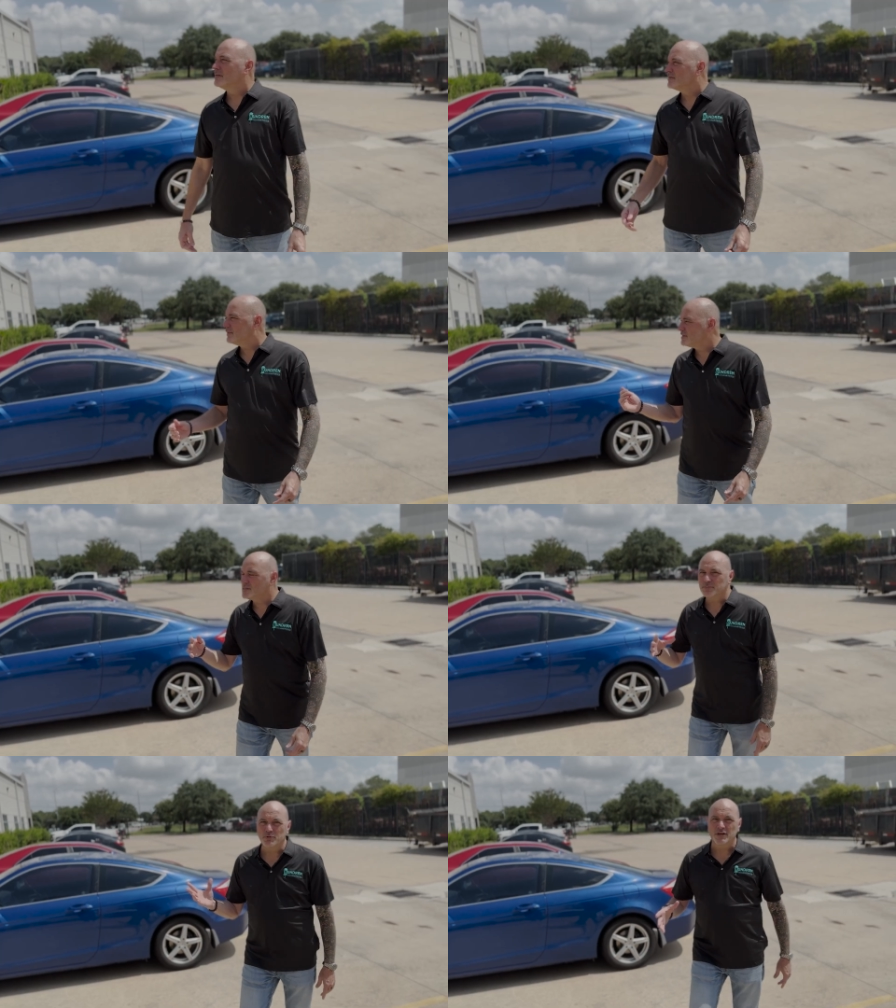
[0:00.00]
So this
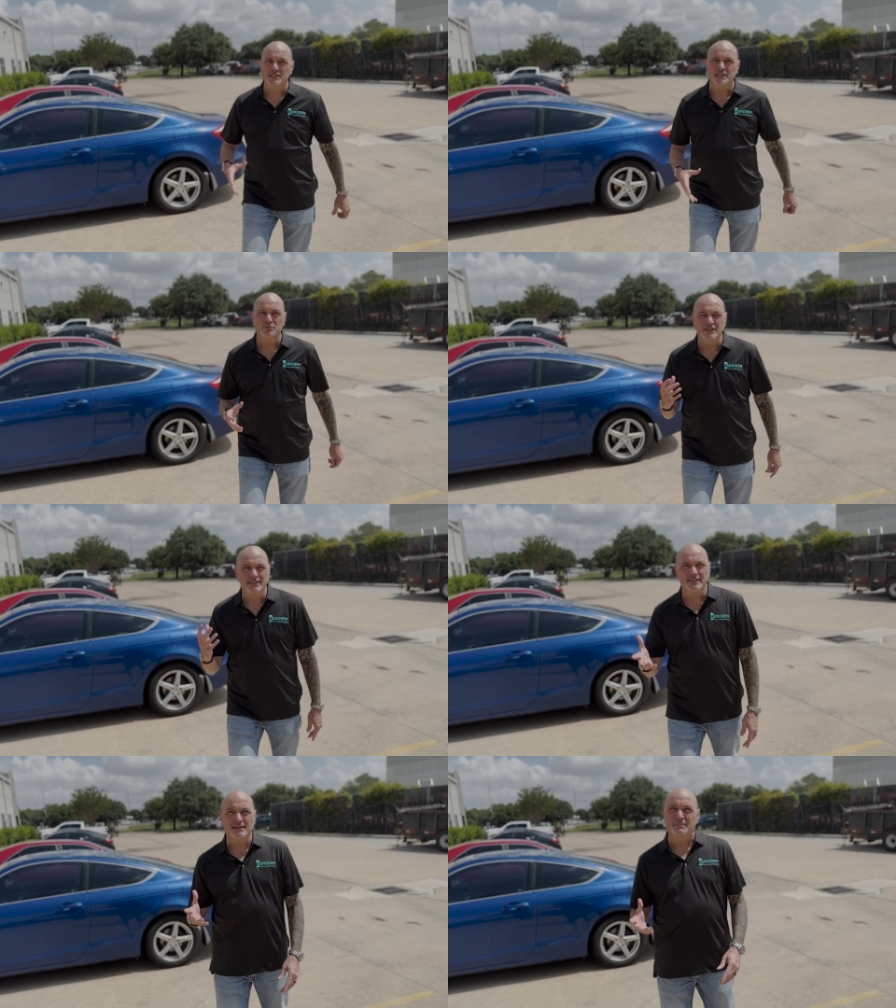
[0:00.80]
is a project we
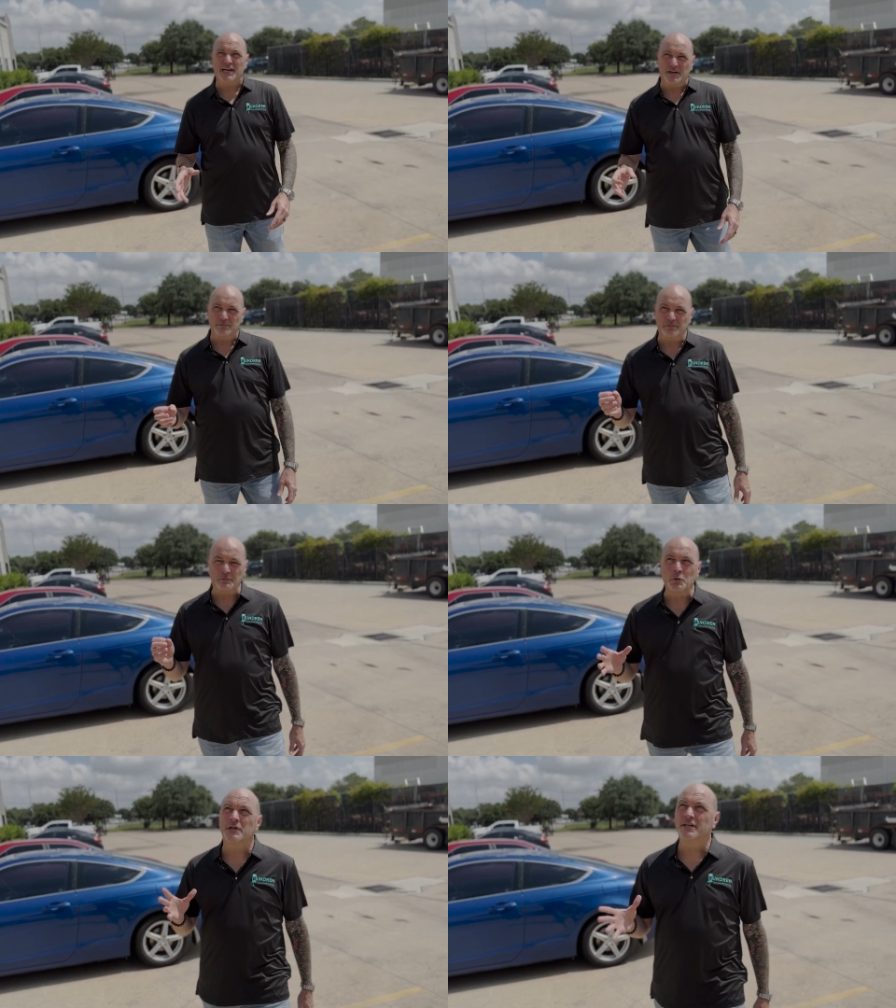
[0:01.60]
did about
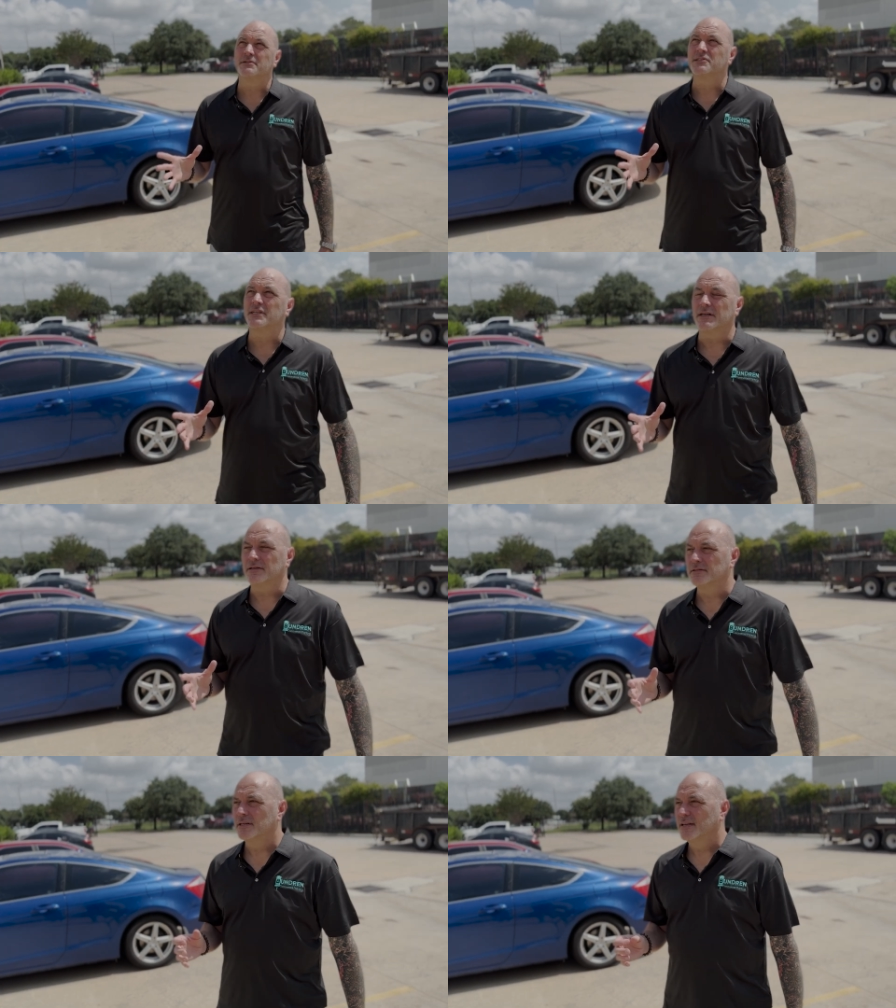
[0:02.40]
4 years
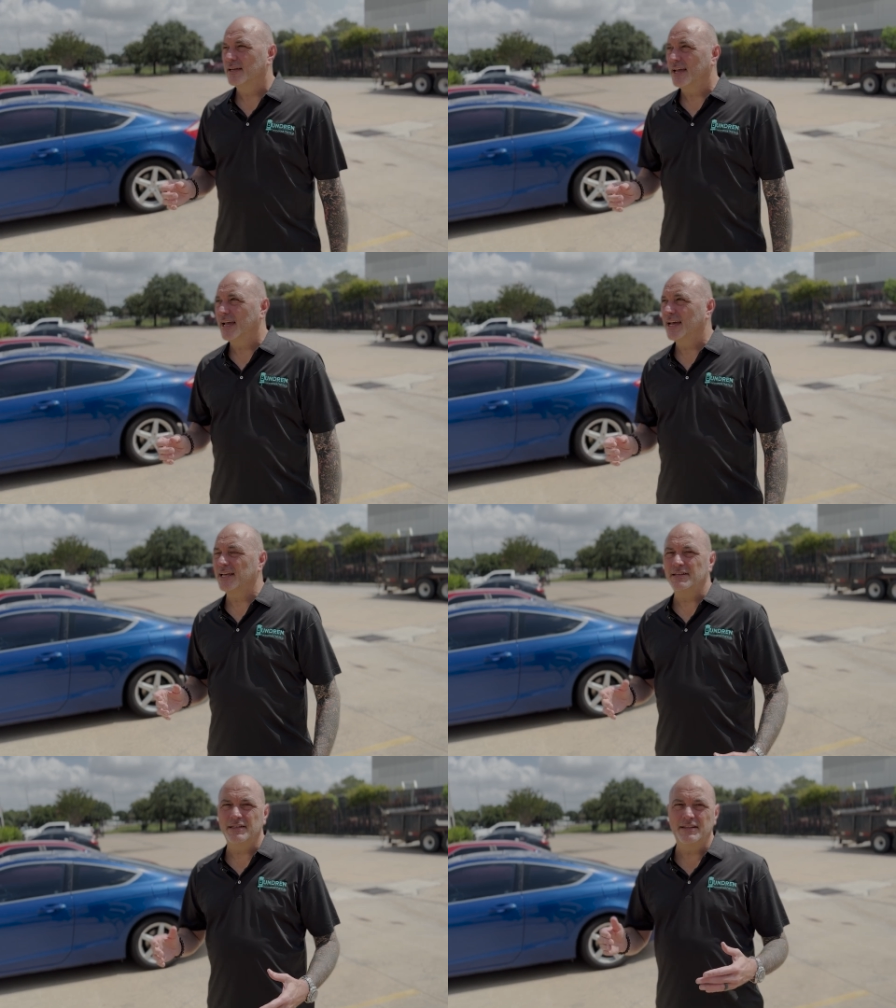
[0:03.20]
ago,
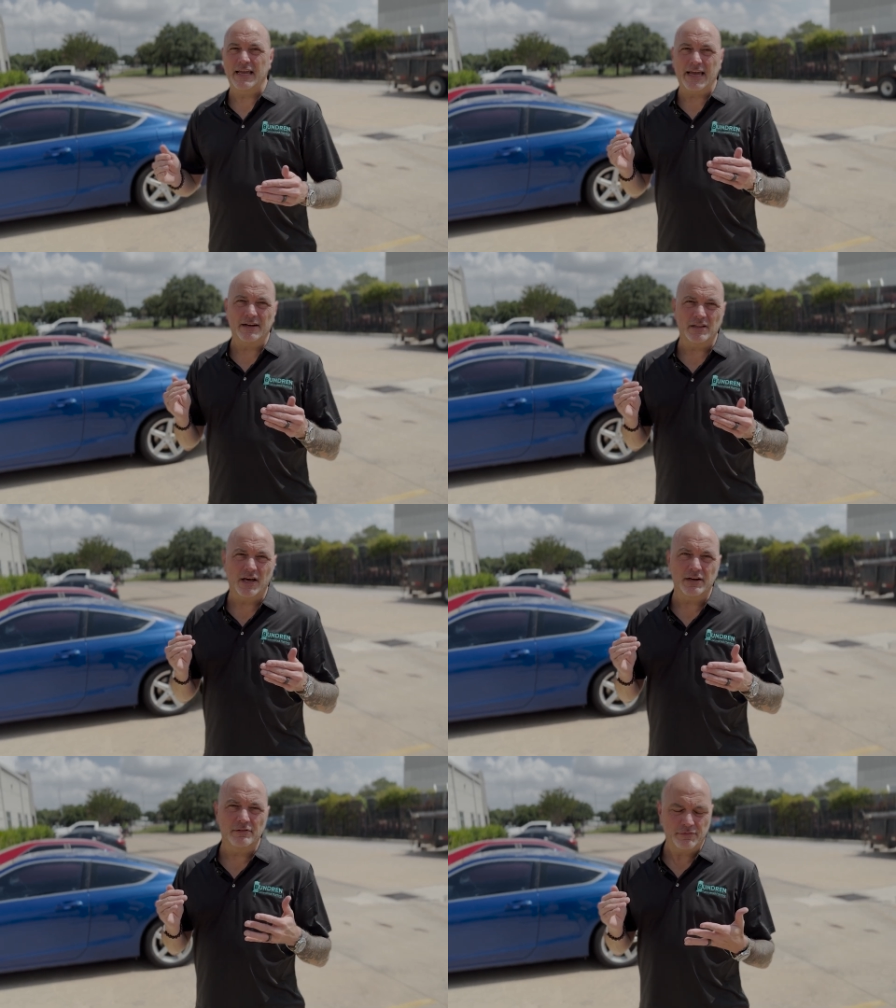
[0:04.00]
and they had a
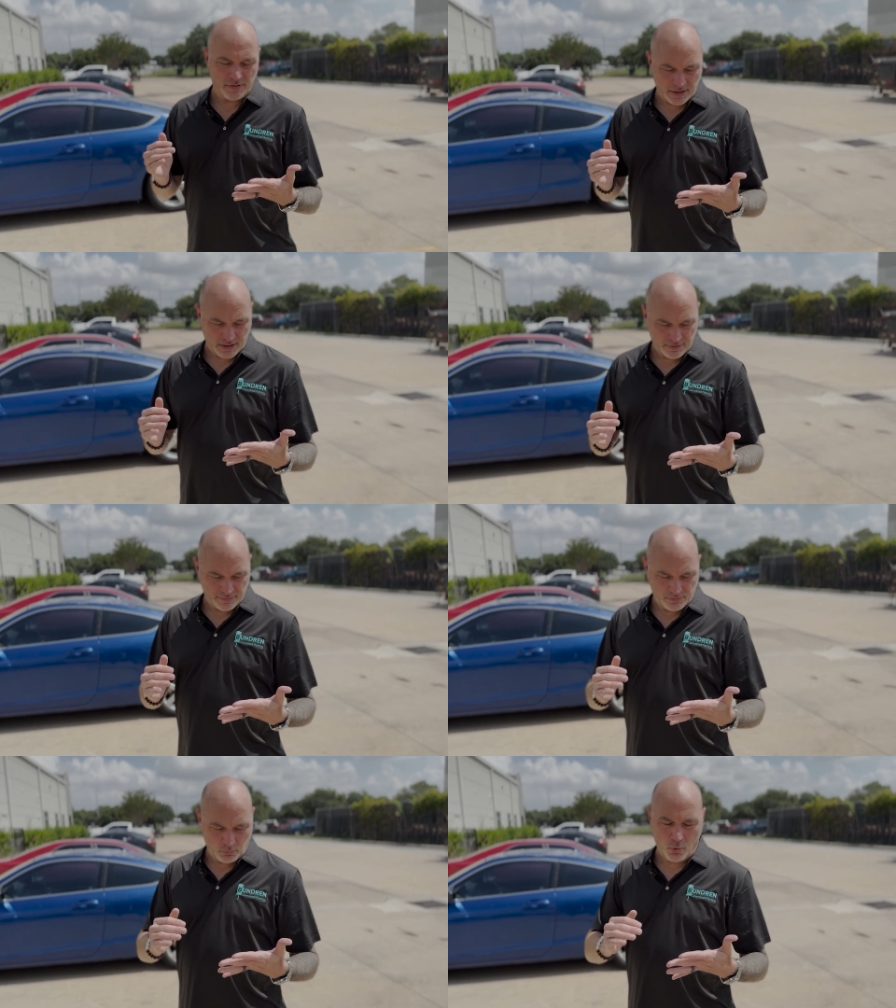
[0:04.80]
lot of
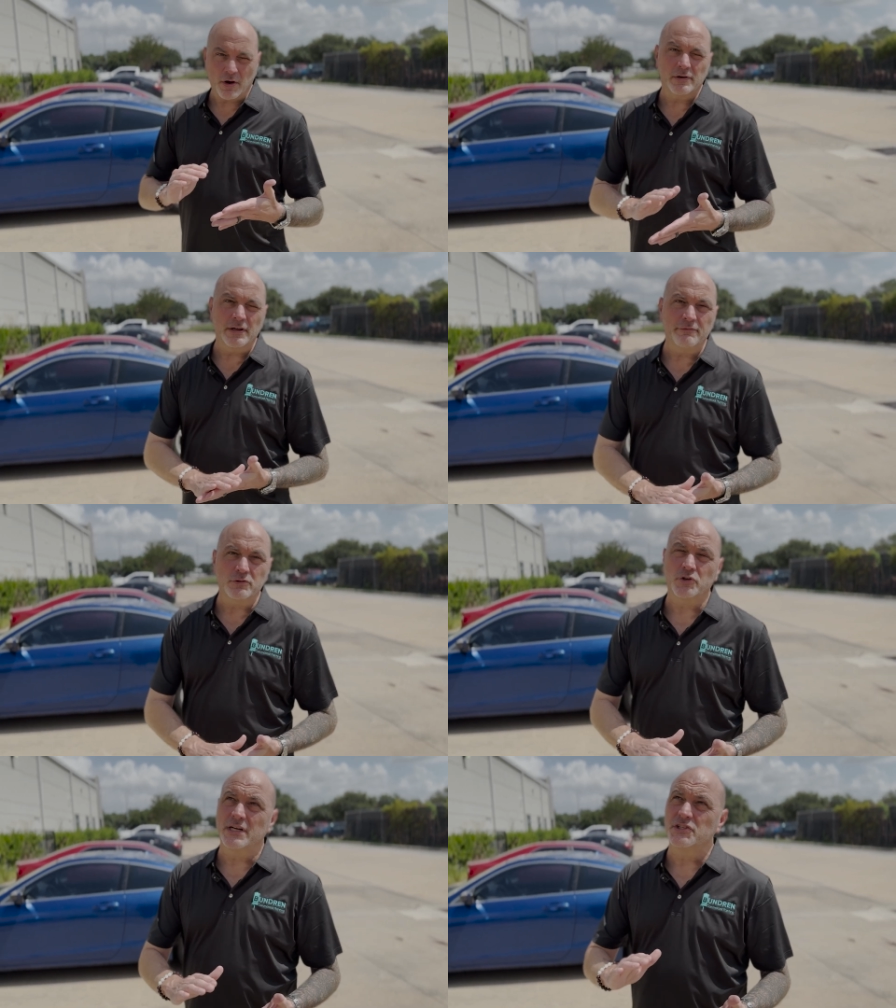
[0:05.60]
water
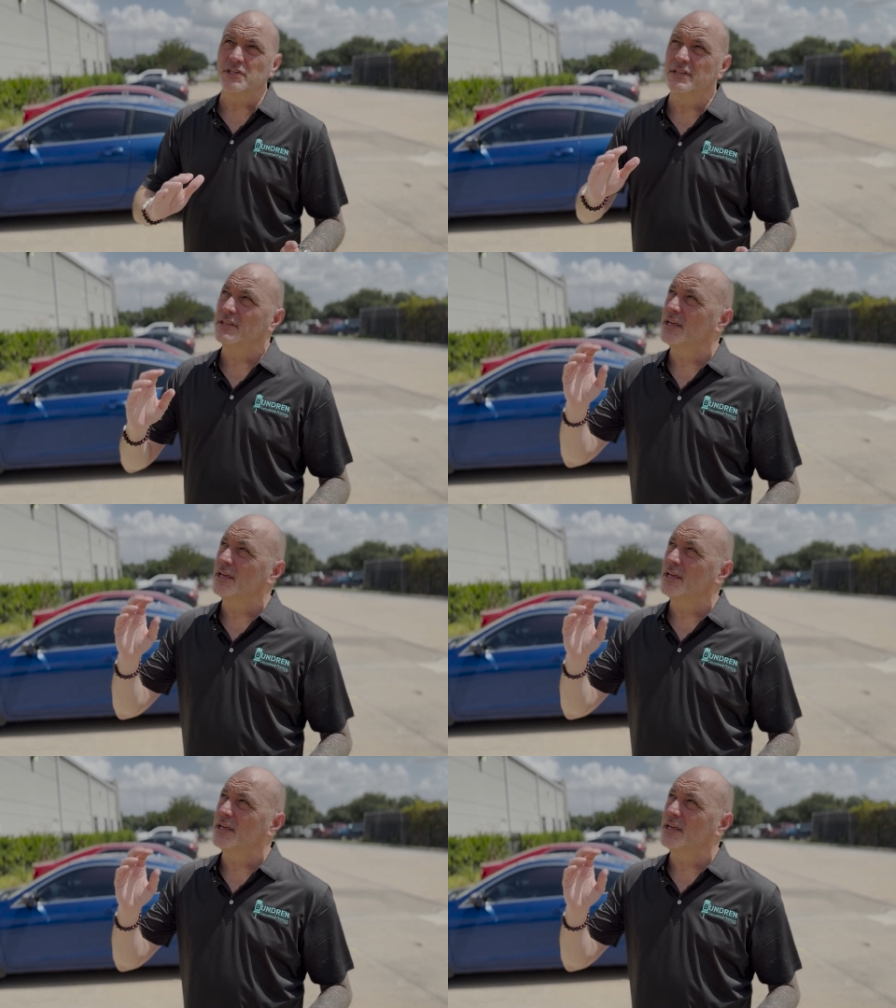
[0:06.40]
infiltration.